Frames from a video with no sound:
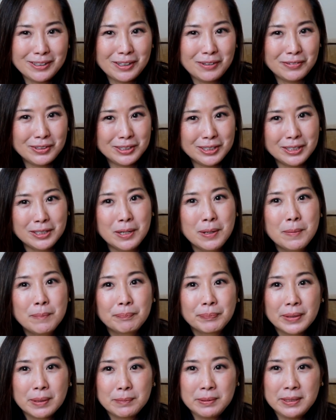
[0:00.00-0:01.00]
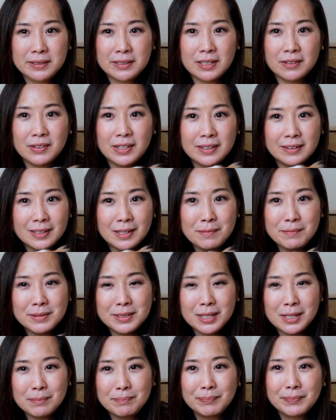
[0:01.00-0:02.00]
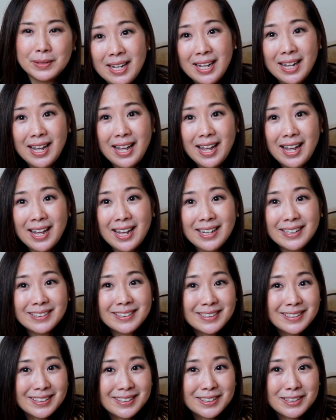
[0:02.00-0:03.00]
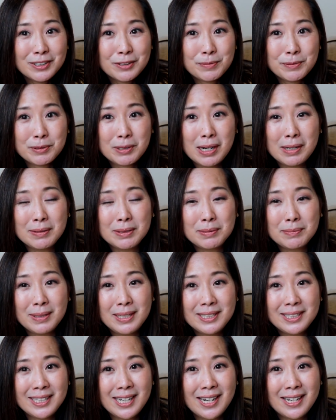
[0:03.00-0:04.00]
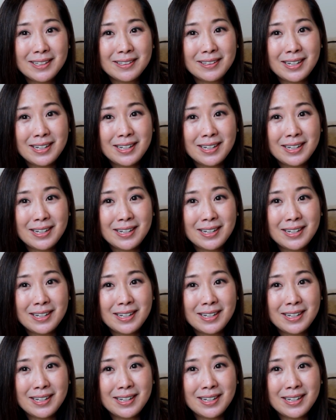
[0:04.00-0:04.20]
If you did, please give it a thumbs up and consider subscribing to my channel.